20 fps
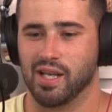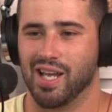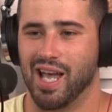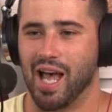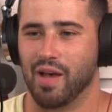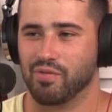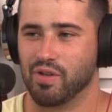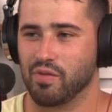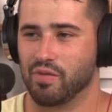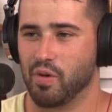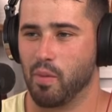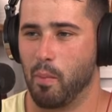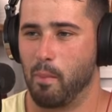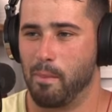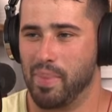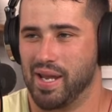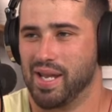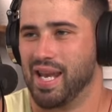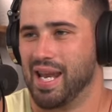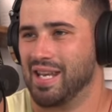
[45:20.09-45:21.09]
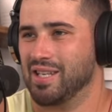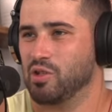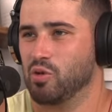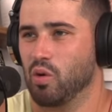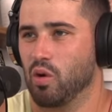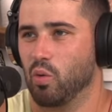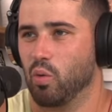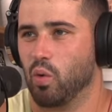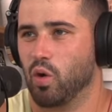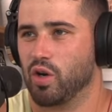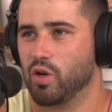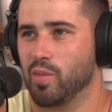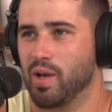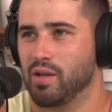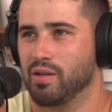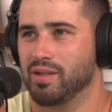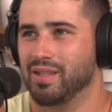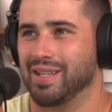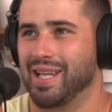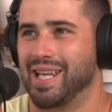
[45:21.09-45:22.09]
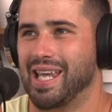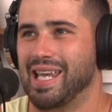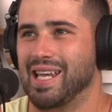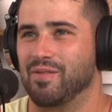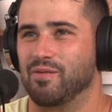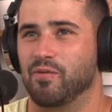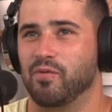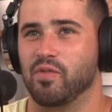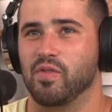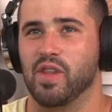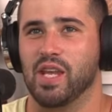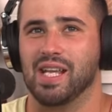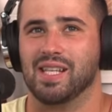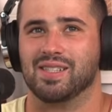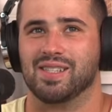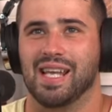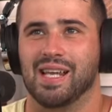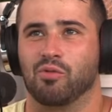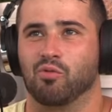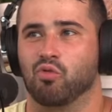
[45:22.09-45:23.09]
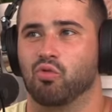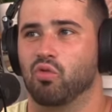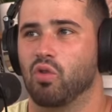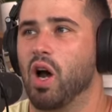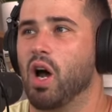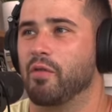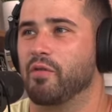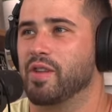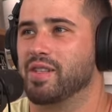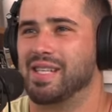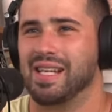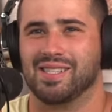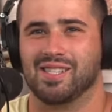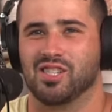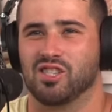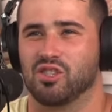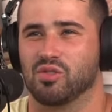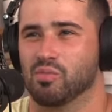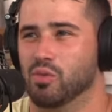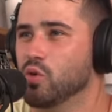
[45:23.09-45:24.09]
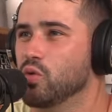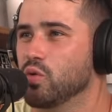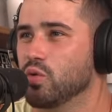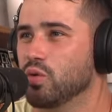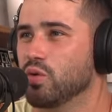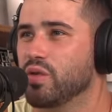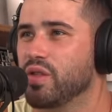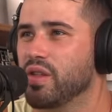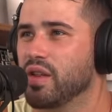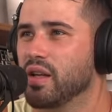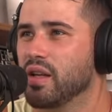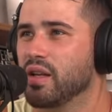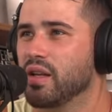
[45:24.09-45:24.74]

Have you ever bit into a watermelon? Like it, it's like rough. It's not smooth.